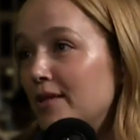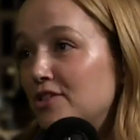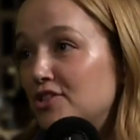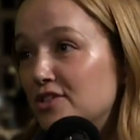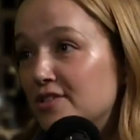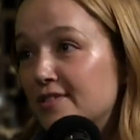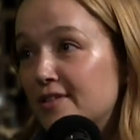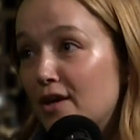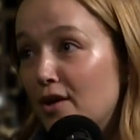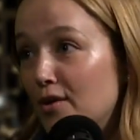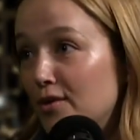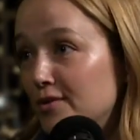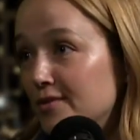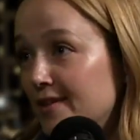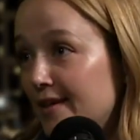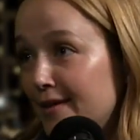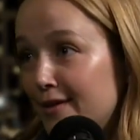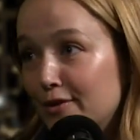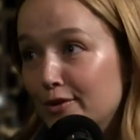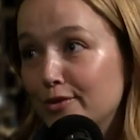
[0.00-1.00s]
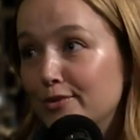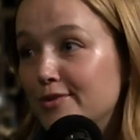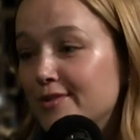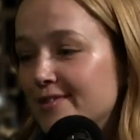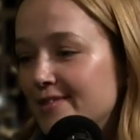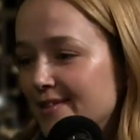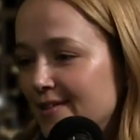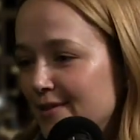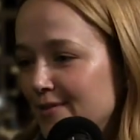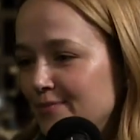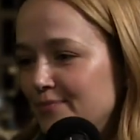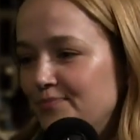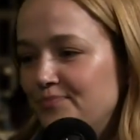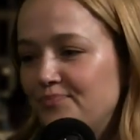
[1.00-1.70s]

just goes like loses it.